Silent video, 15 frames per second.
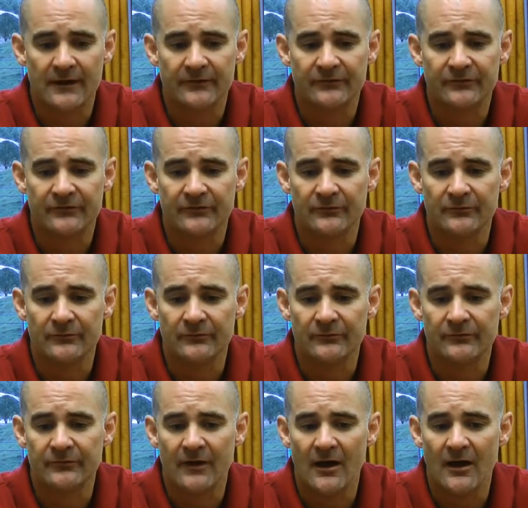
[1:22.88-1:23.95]
on
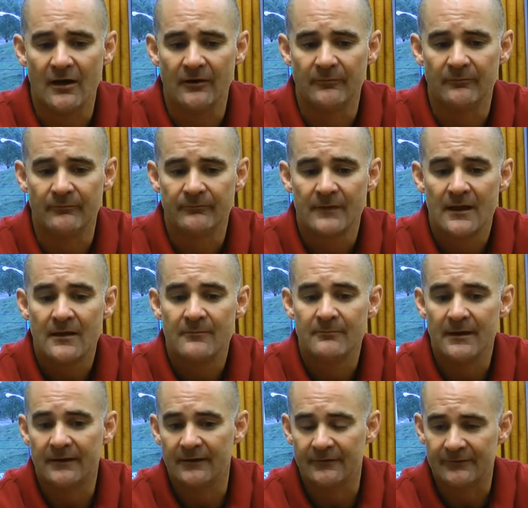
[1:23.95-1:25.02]
students
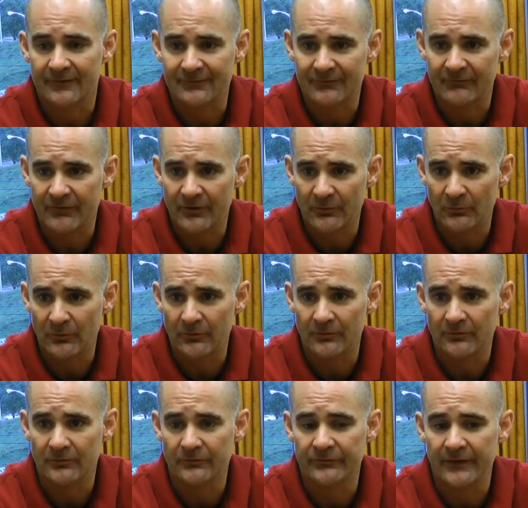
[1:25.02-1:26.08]
making sense of their
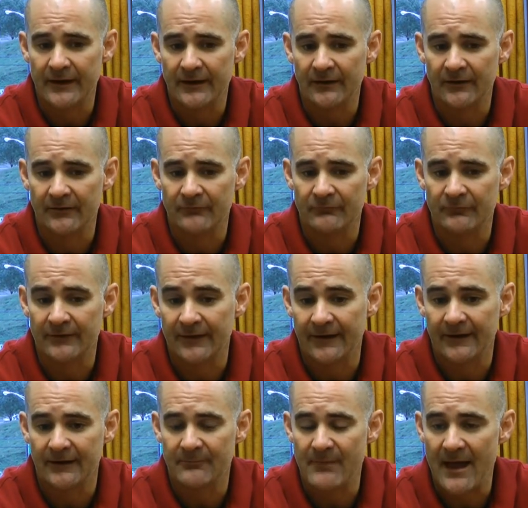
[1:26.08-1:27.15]
world and
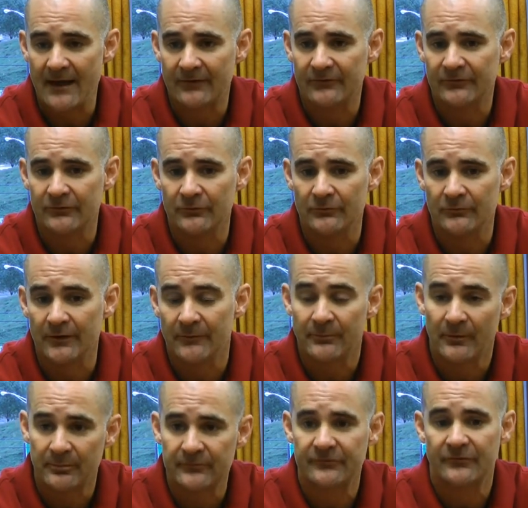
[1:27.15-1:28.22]
relating it back to, in a
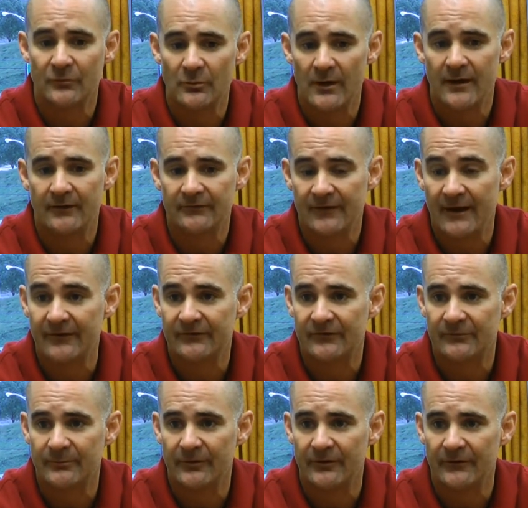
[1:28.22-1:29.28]
purposeful way, science
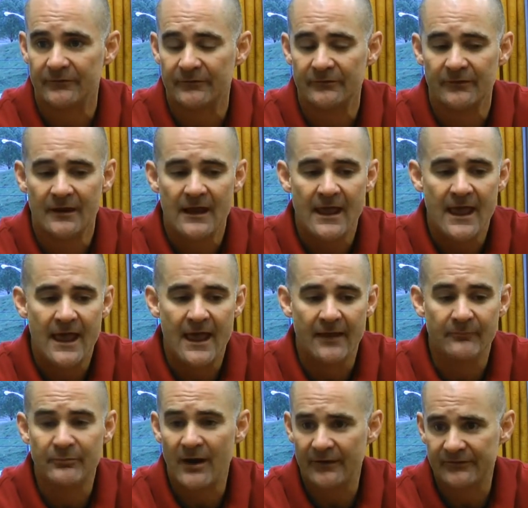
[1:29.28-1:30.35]
experiences
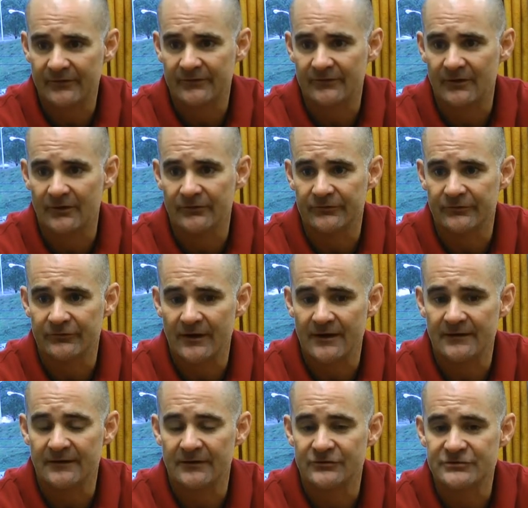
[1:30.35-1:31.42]
and process skills, and
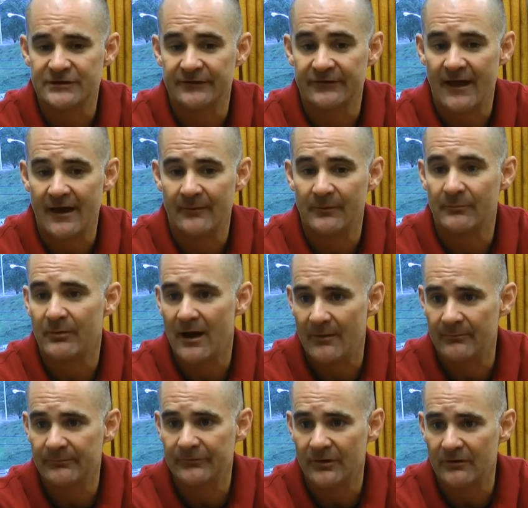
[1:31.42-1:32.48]
trying to teach kids how to be
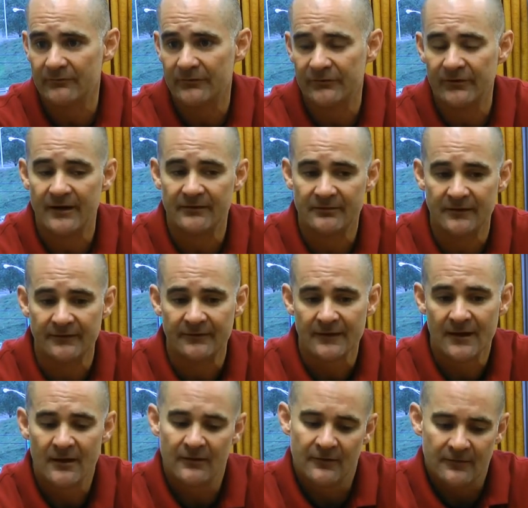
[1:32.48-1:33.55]
problem solvers. And I think
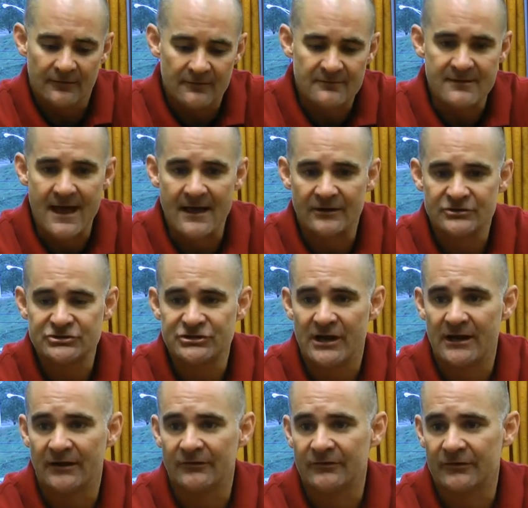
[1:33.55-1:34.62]
that
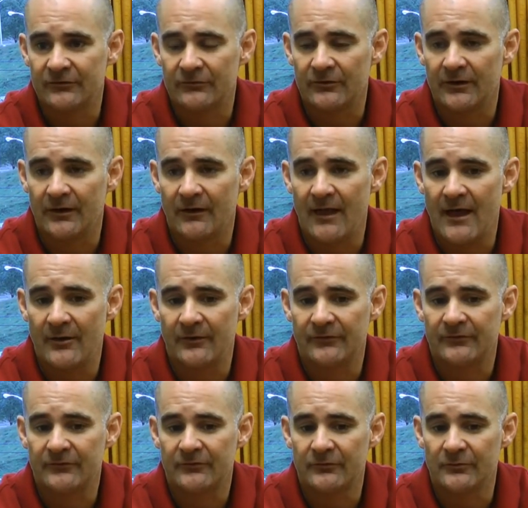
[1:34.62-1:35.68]
change has really allowed
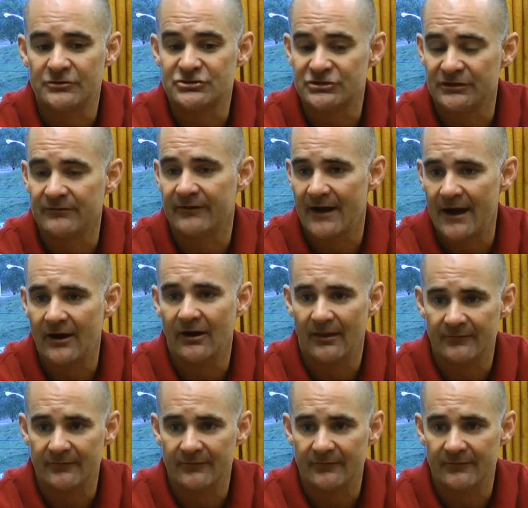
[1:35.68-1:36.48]
us to achieve at higher